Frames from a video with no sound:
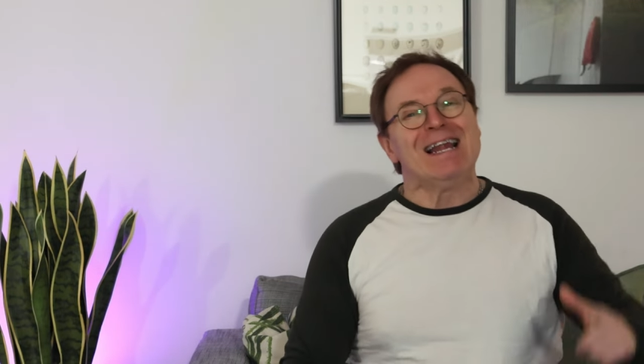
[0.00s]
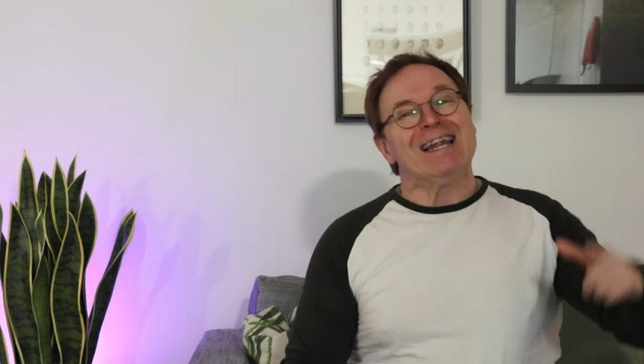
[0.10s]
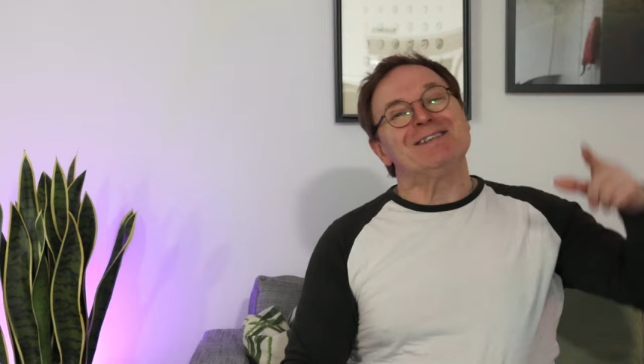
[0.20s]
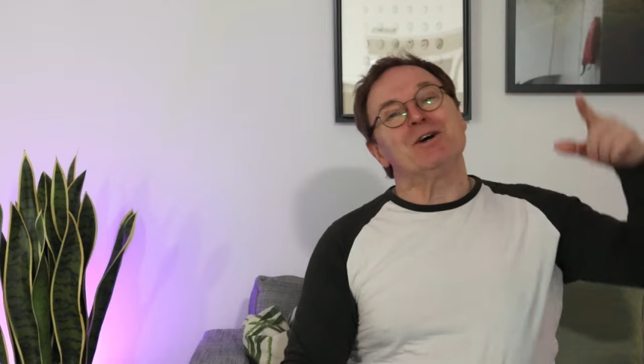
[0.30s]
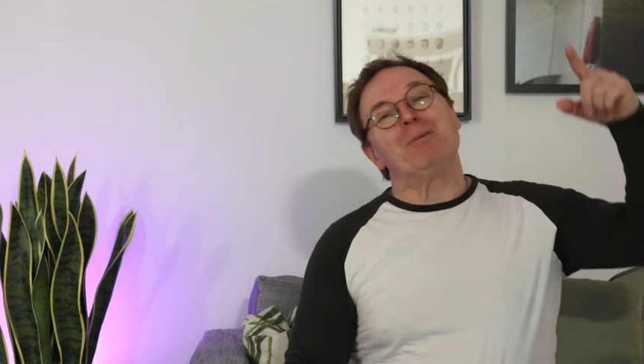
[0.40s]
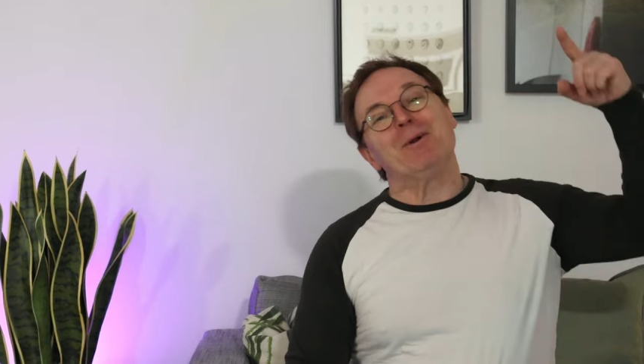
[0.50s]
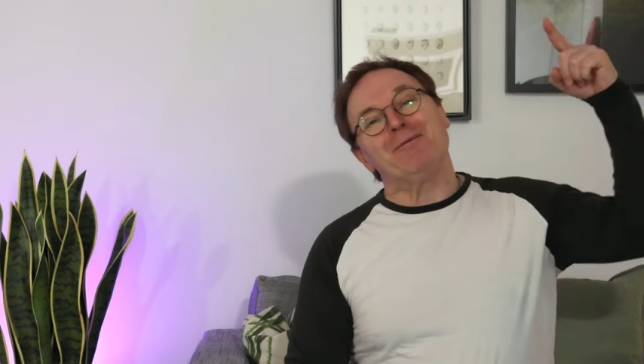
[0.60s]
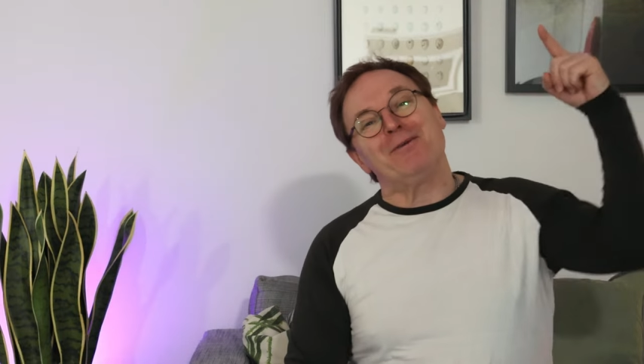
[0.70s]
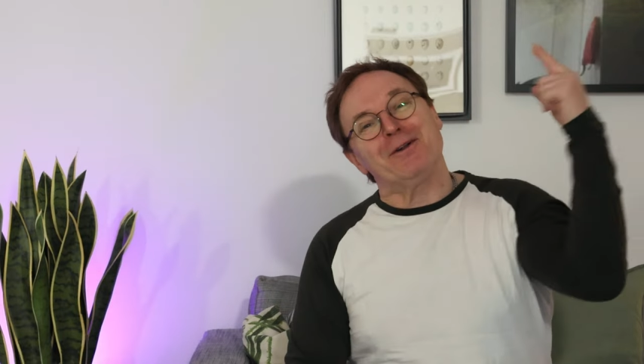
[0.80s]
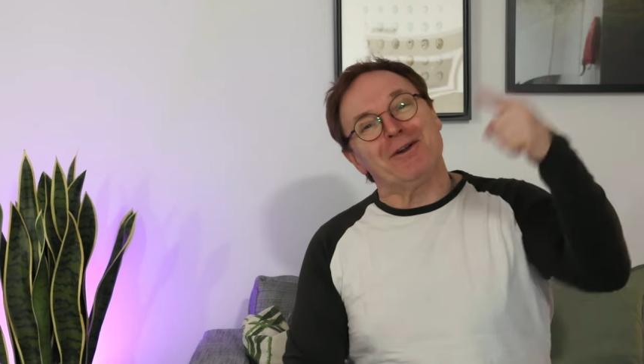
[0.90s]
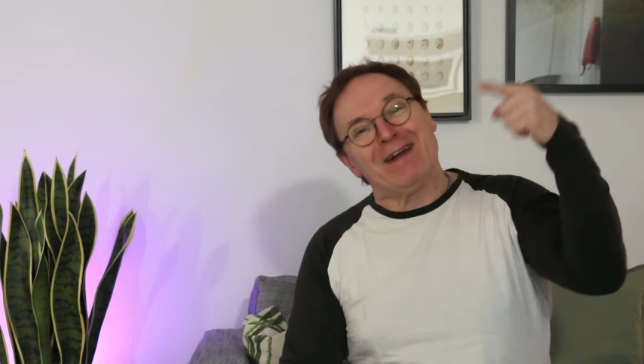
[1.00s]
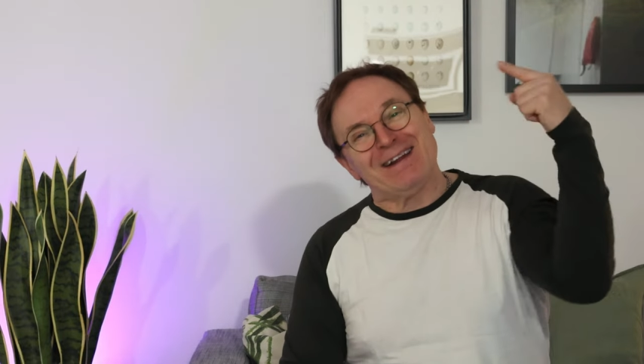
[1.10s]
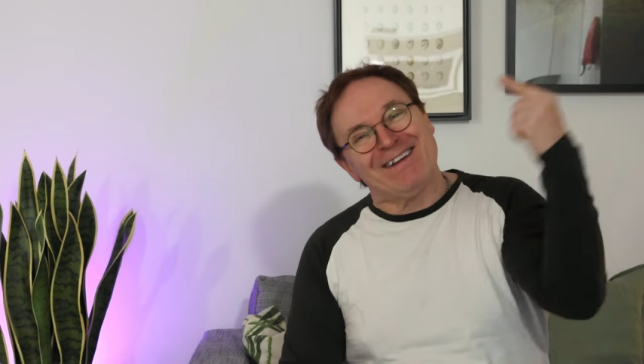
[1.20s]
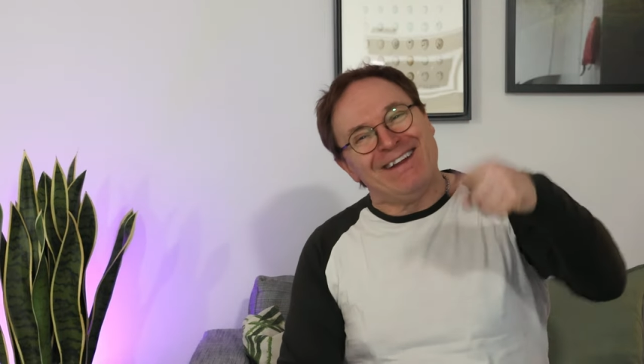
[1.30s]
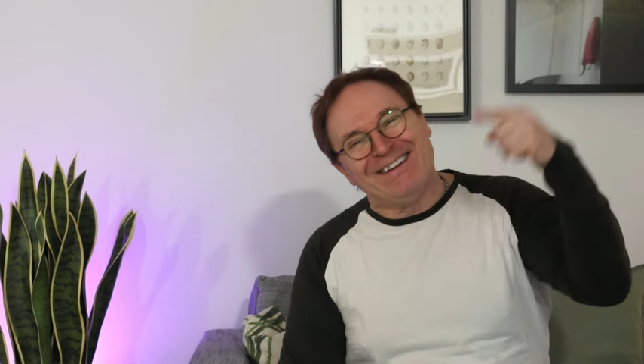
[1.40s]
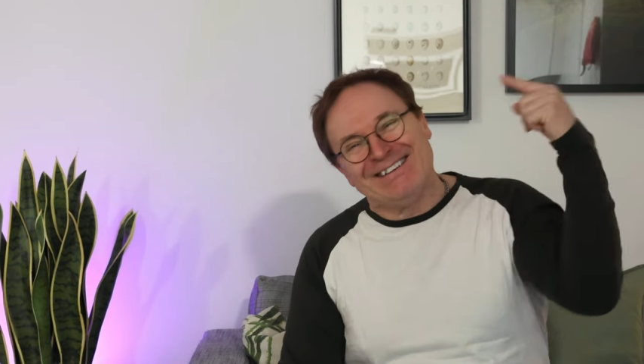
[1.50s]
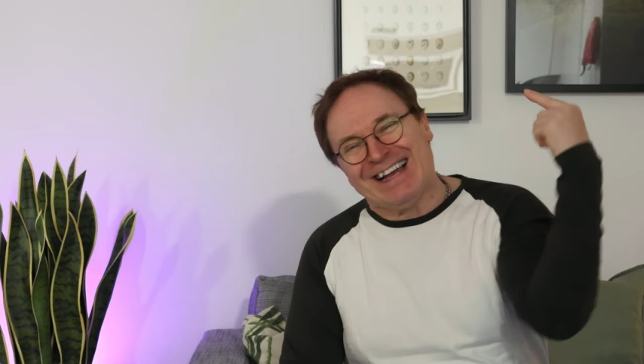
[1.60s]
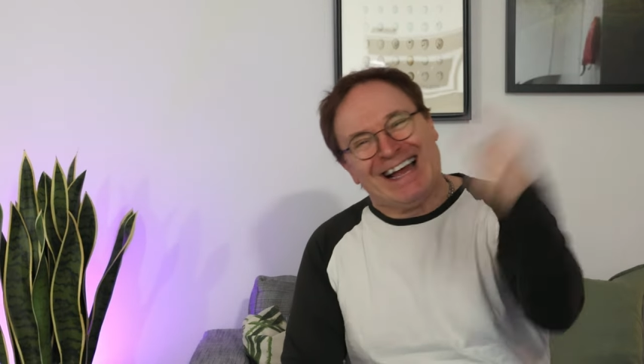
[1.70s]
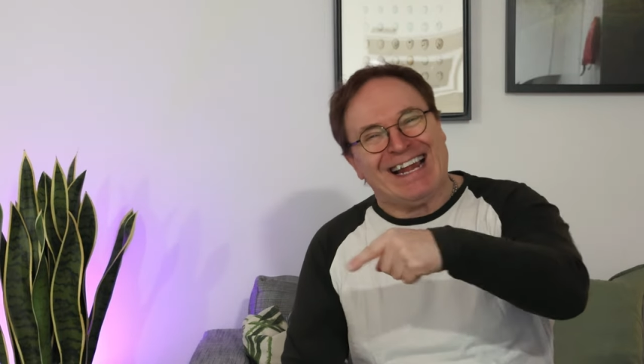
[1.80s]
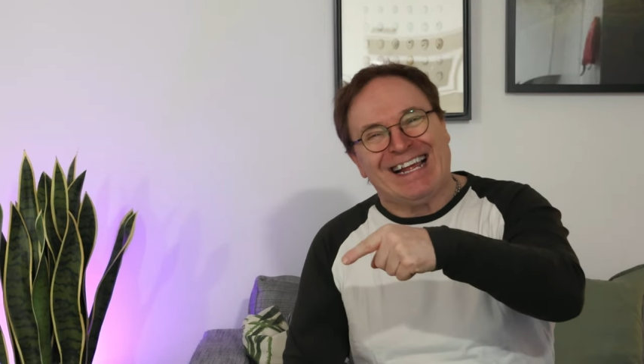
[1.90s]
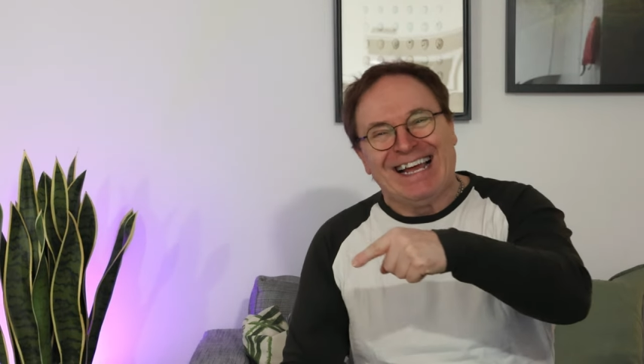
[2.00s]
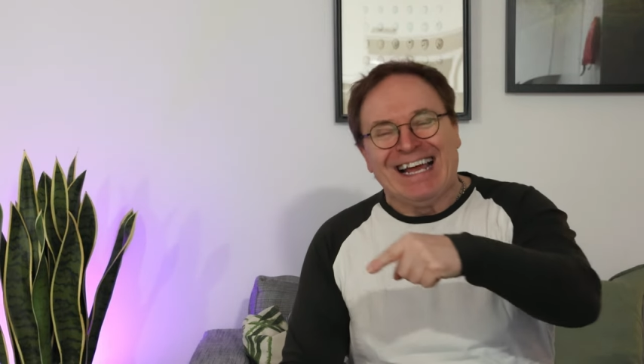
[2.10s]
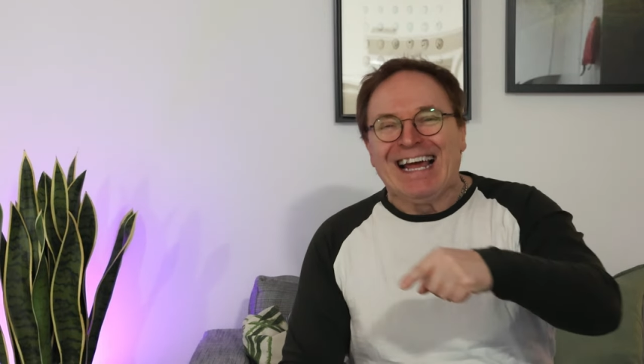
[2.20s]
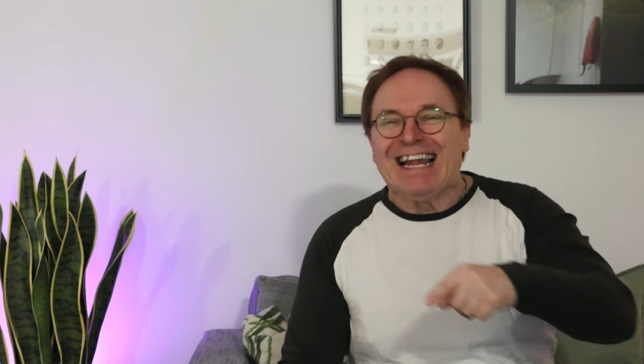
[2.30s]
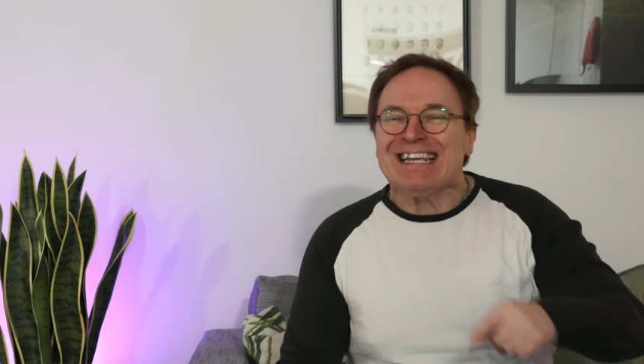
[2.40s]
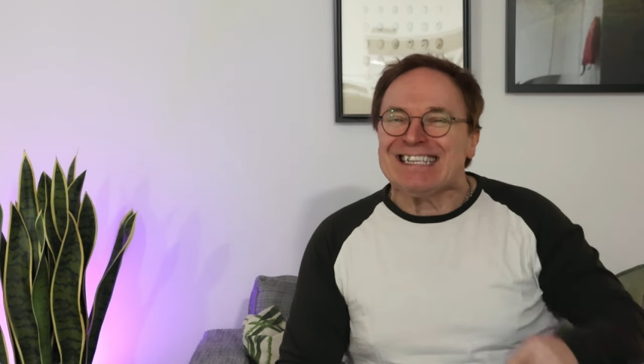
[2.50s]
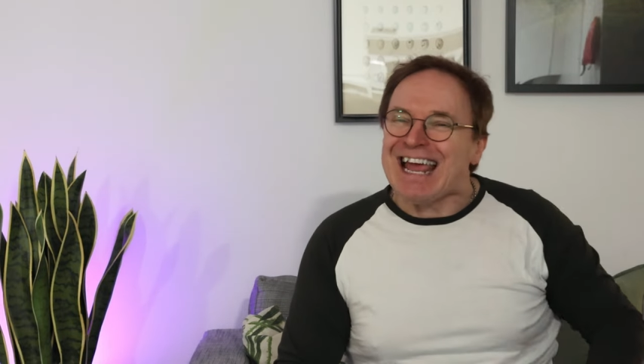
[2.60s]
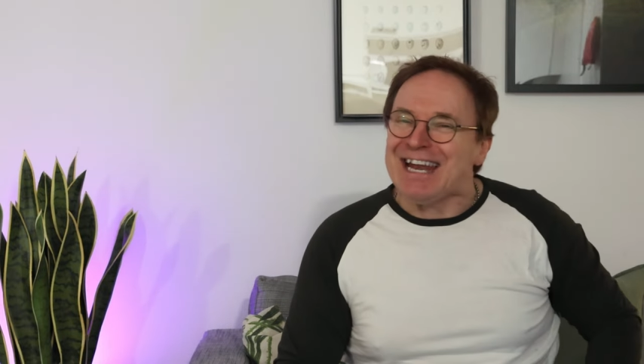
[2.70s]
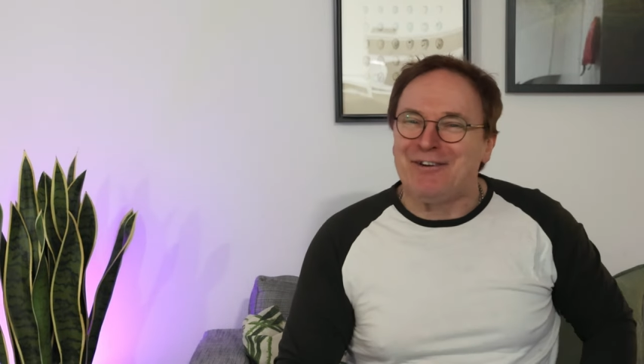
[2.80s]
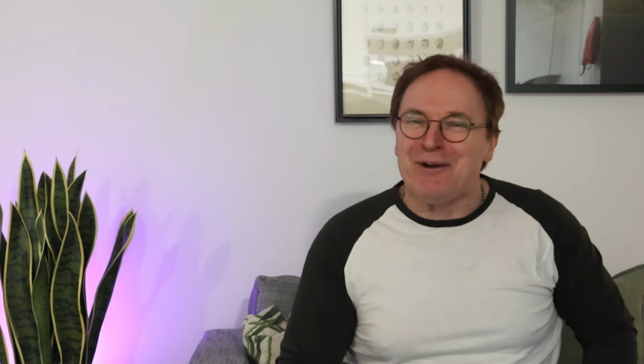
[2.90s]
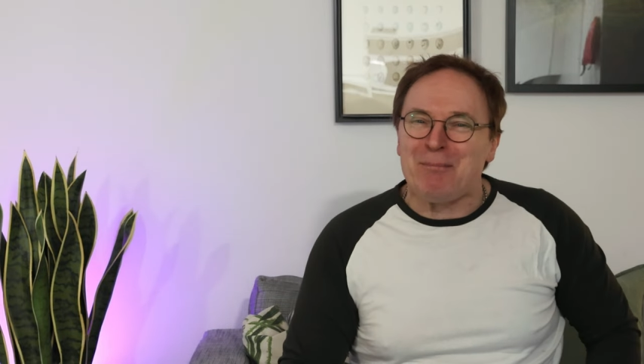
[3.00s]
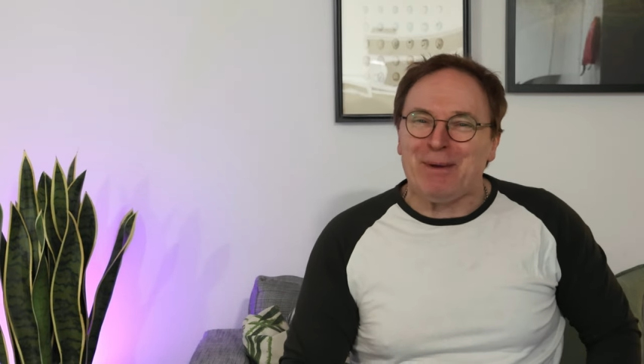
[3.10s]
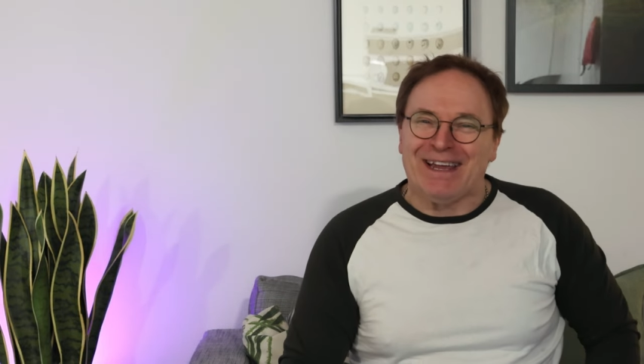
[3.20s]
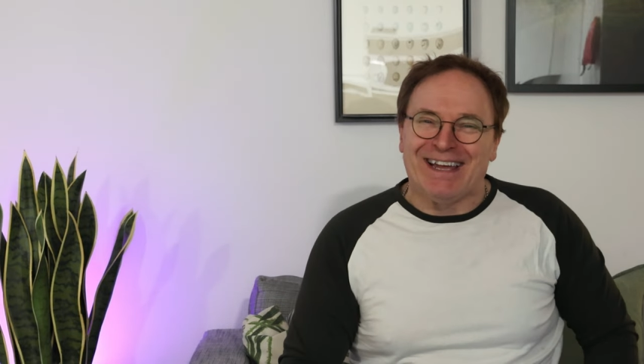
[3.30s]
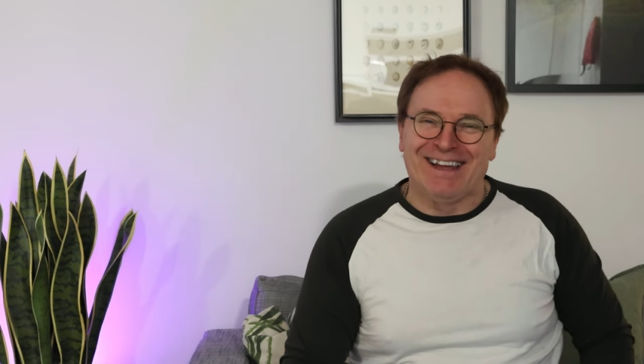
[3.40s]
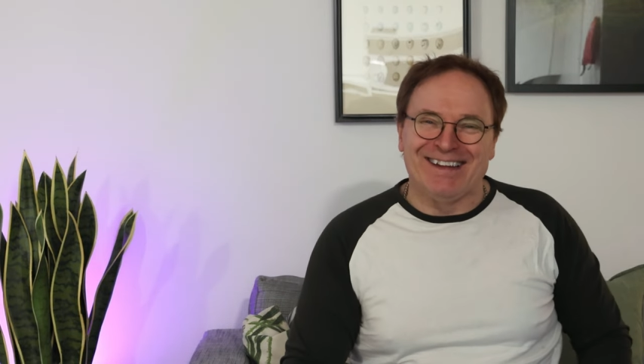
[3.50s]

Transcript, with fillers: Let's open up Photo Director. Let's get drippy.